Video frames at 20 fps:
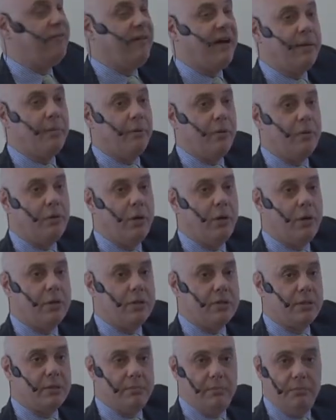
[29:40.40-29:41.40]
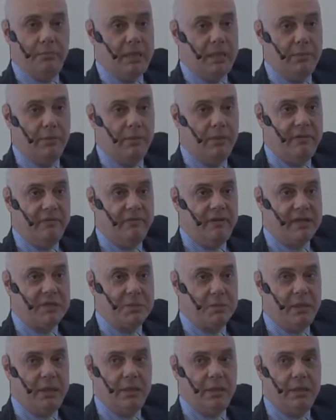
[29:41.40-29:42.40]
a variable cost, minimal
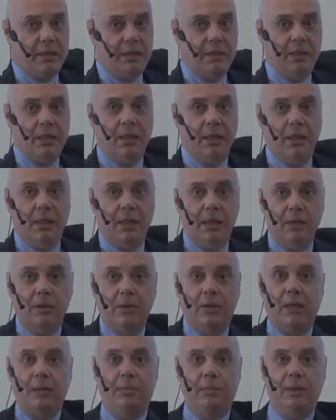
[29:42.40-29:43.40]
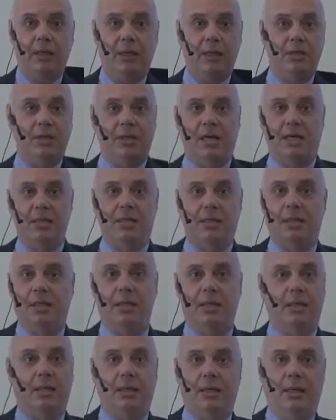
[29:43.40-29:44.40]
investment. You can be just
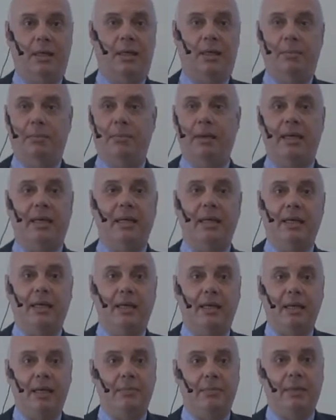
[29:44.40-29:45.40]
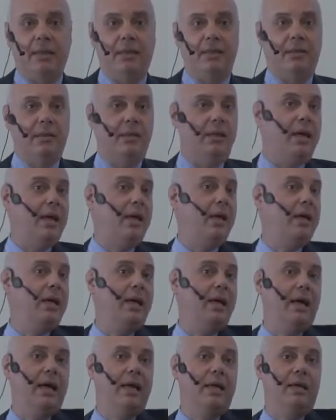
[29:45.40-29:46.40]
making an agreement.
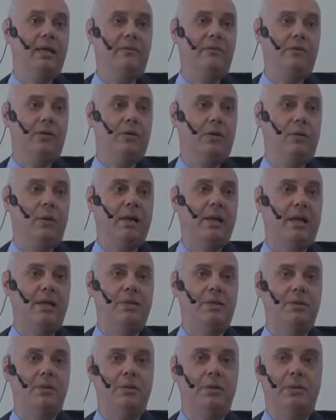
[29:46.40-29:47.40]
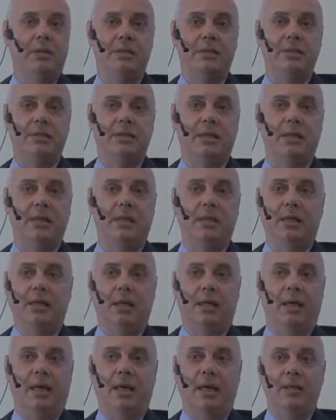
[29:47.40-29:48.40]
I give you 100 units
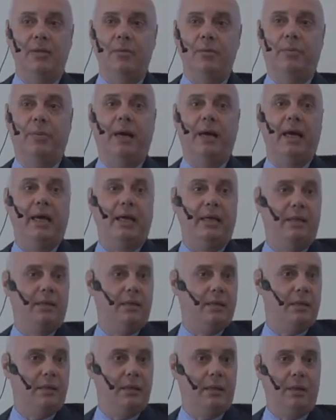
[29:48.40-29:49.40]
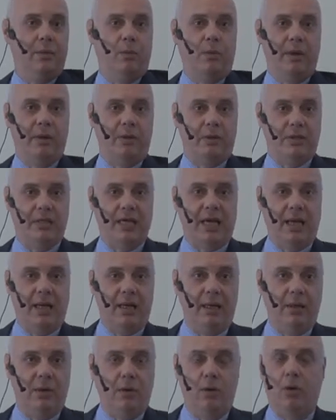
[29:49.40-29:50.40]
and you pay when you
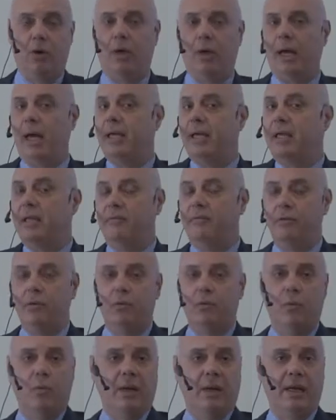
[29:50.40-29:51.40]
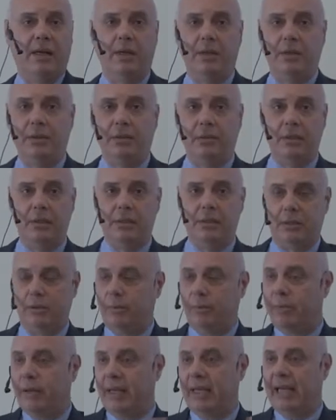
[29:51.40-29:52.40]
sell, or I give you 100 units,
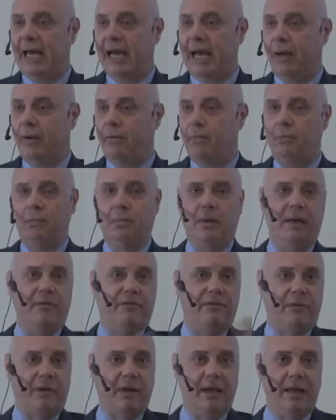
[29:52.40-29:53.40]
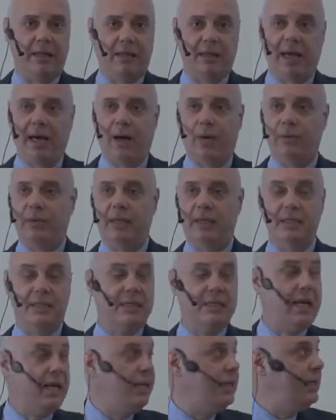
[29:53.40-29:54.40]
you pay now and forget how they're
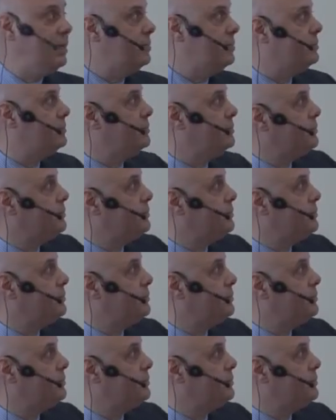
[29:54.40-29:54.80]
selling.